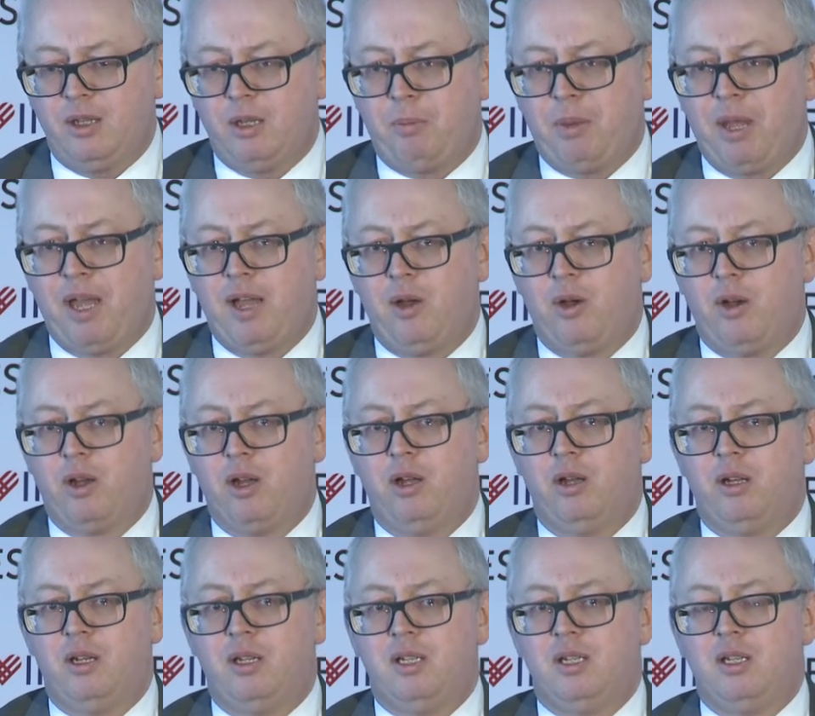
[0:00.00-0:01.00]
power
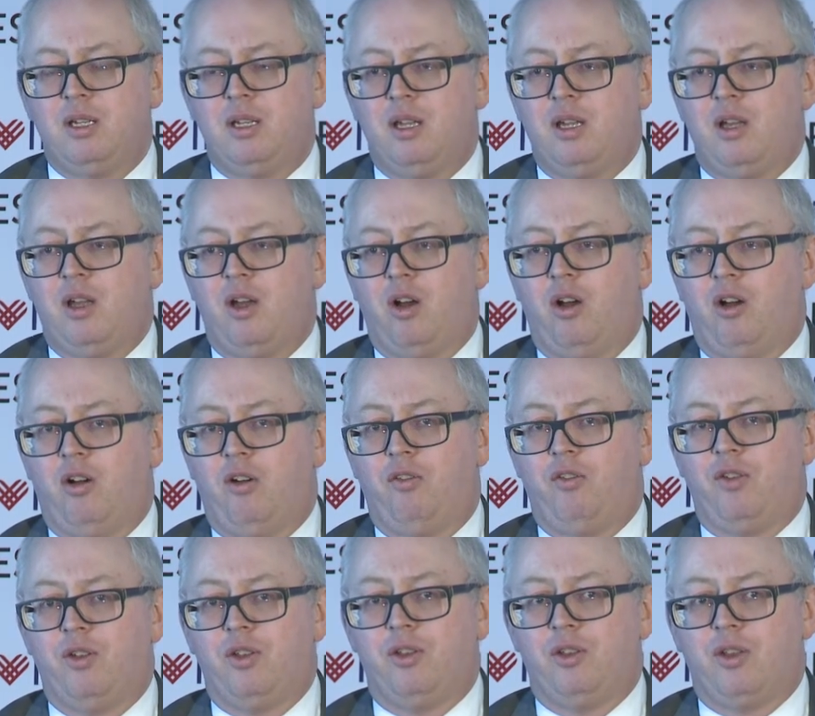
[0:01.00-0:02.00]

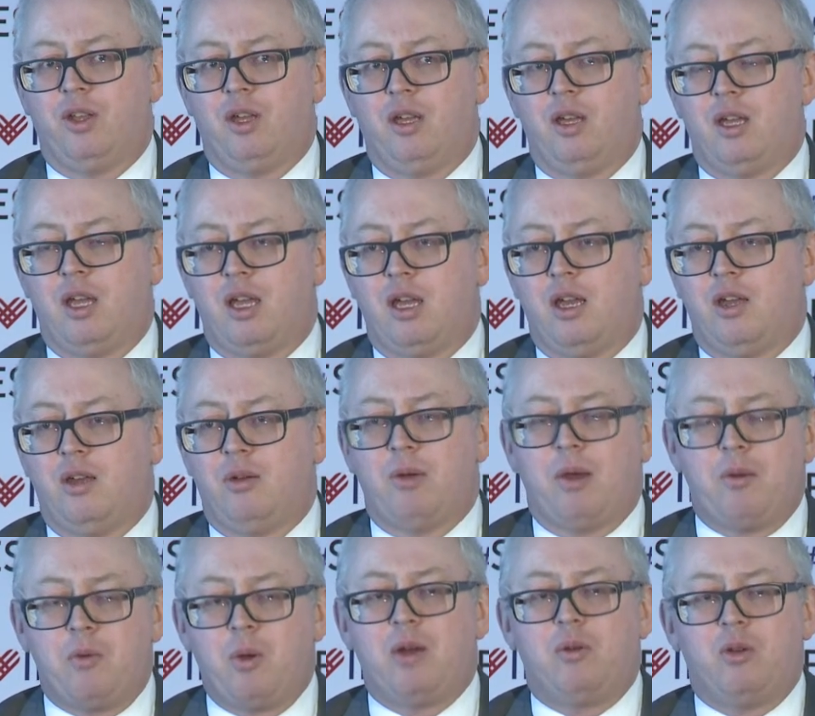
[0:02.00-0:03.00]
of,
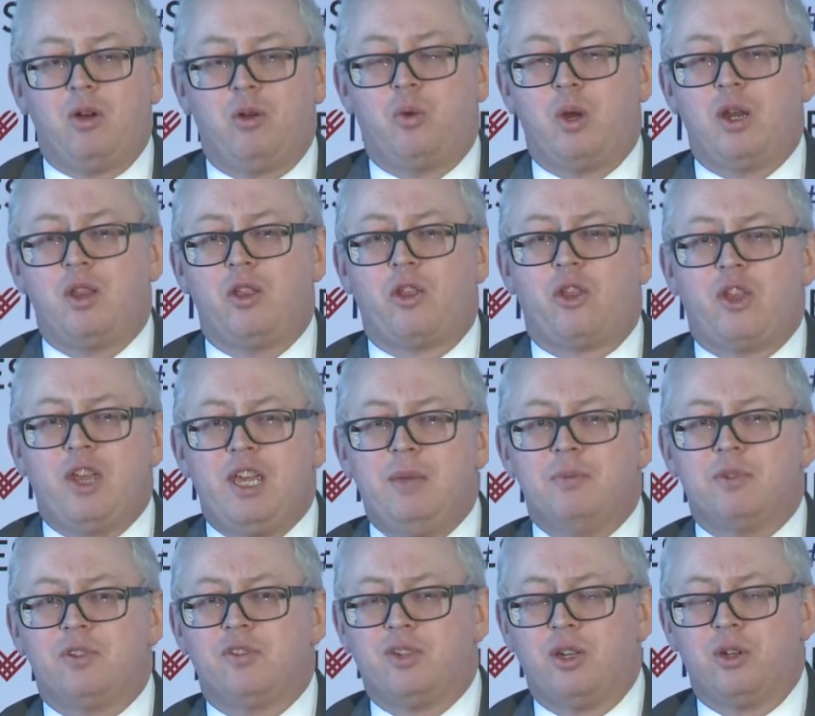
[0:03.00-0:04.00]
one of the
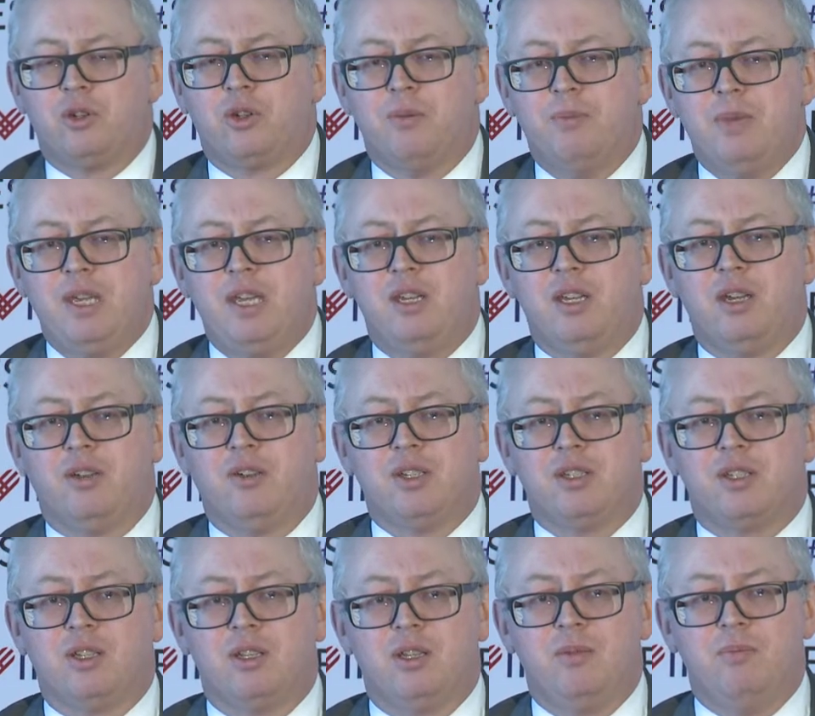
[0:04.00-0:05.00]
themes of social media
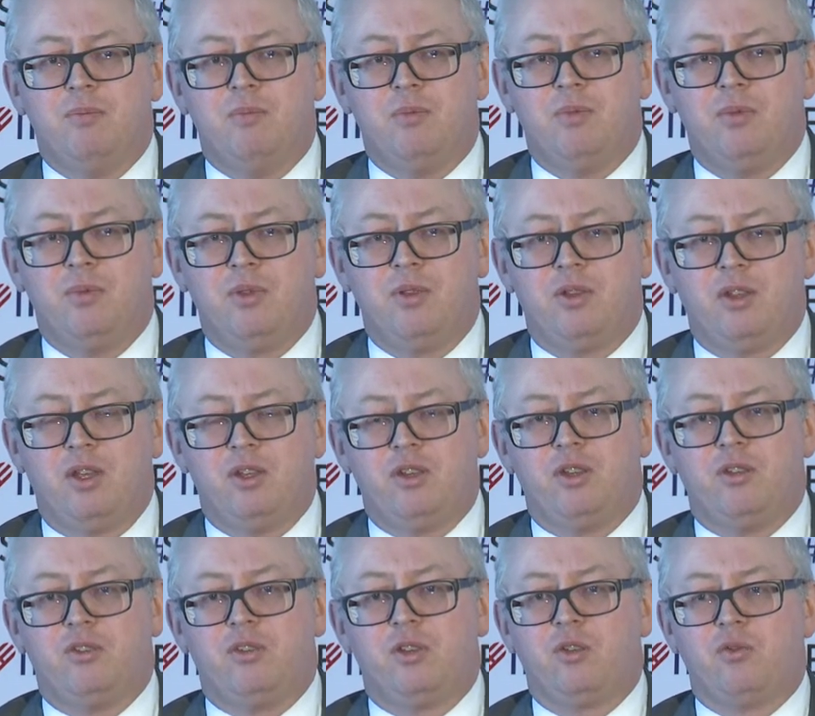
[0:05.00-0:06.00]
is that
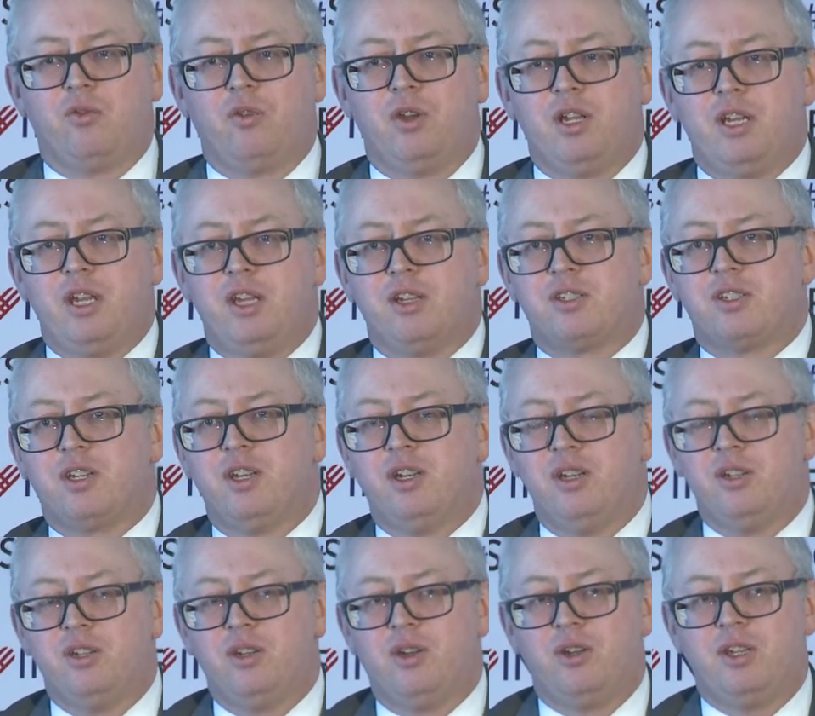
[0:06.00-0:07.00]
that really has
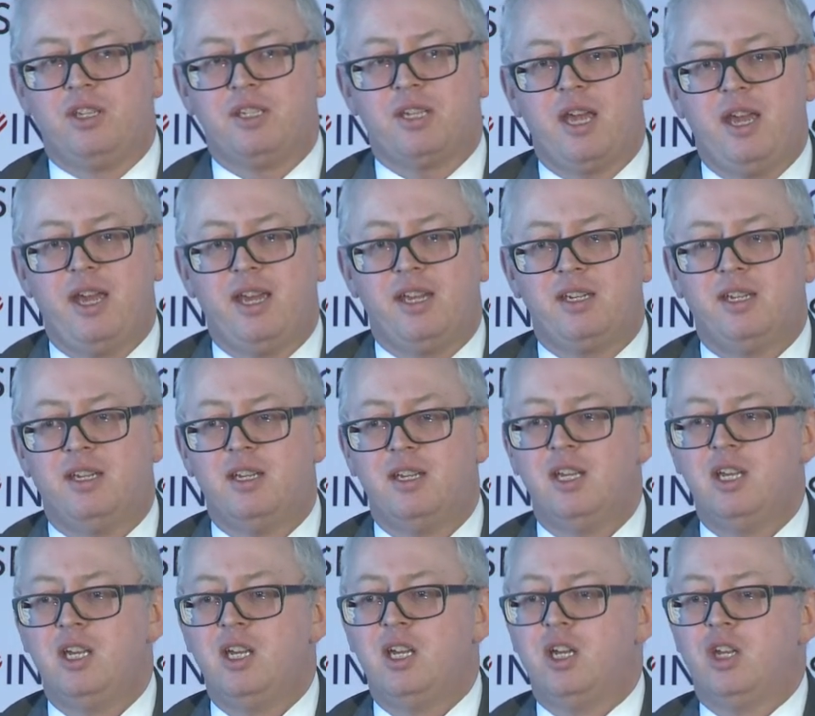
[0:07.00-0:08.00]
turned on its head
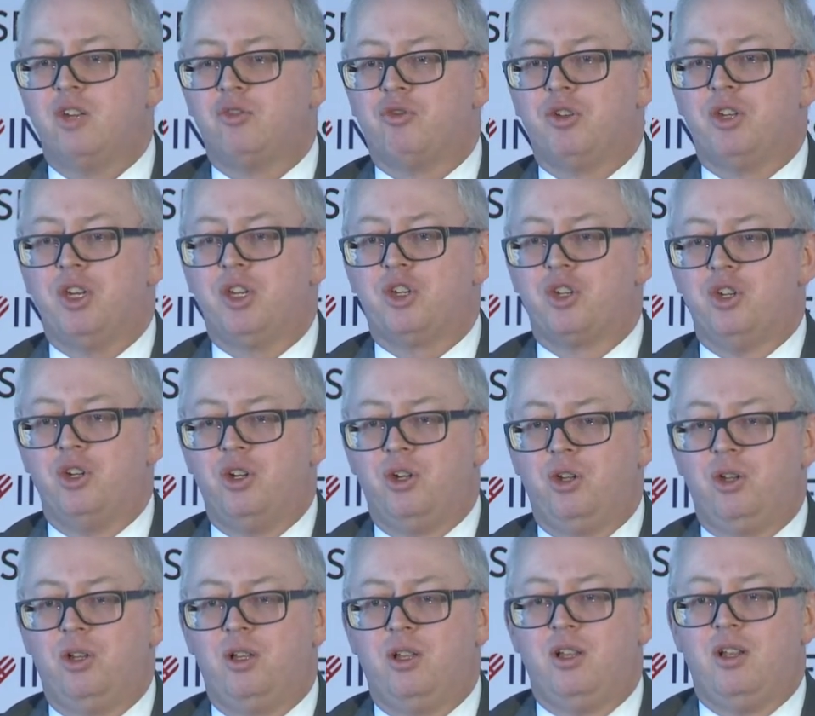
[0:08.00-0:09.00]

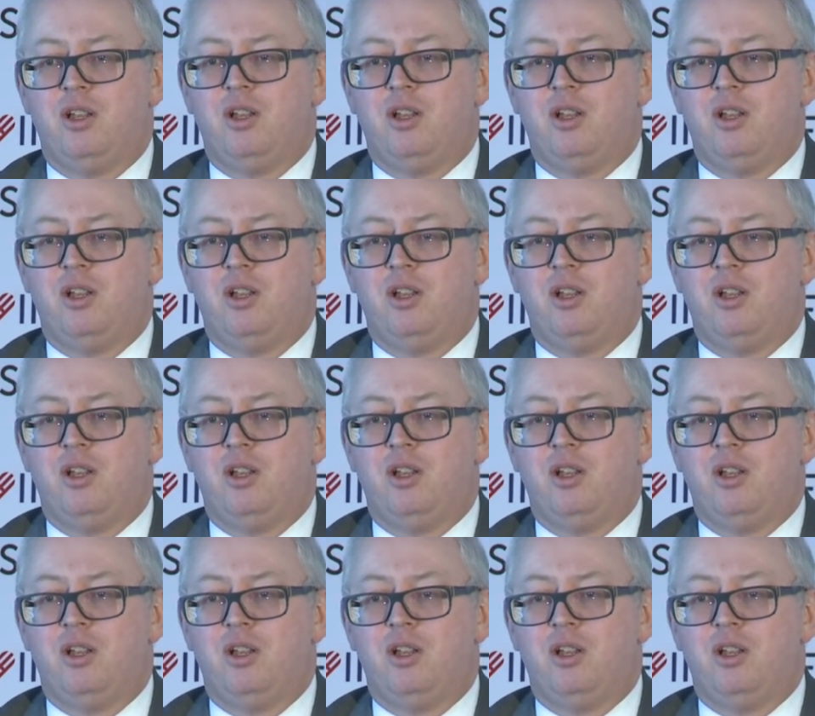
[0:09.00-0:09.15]
traditional